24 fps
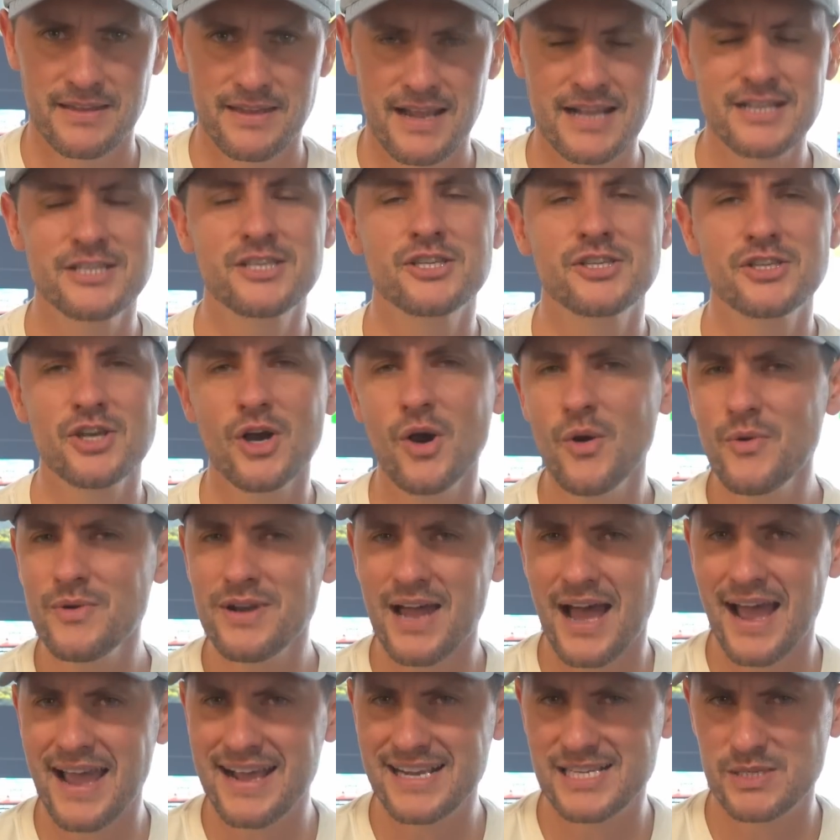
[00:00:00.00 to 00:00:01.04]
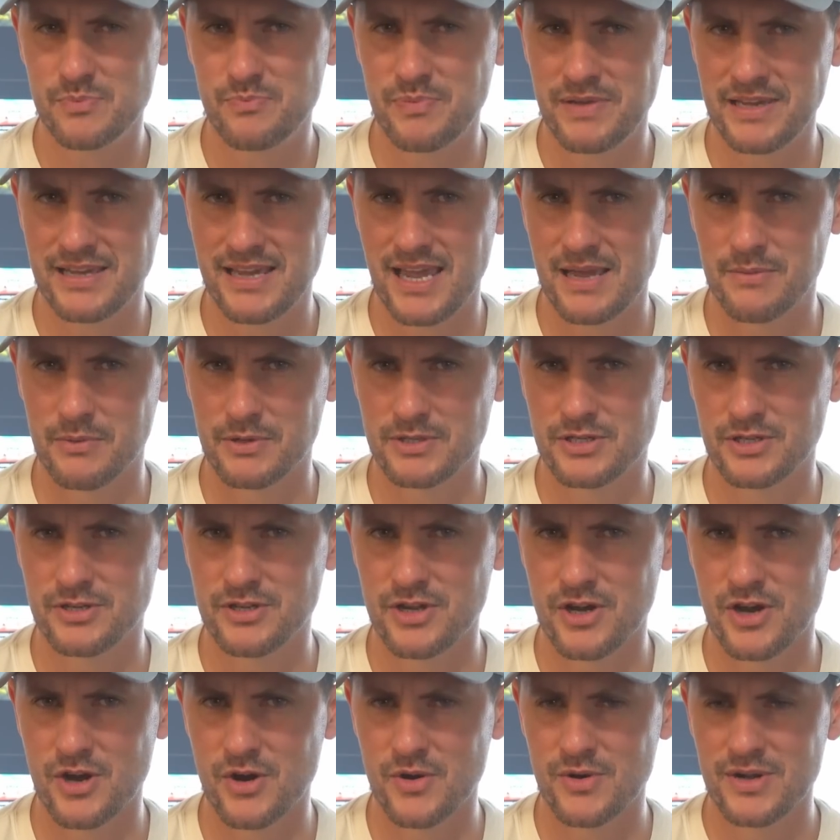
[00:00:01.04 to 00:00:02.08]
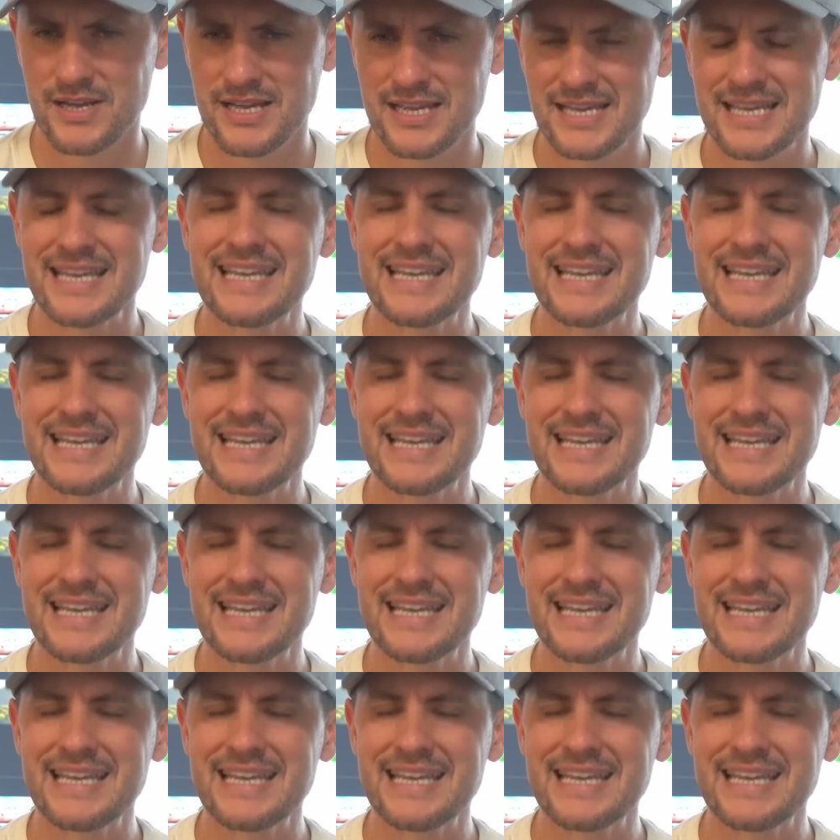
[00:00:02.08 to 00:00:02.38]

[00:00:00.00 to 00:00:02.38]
It's so nice being able to know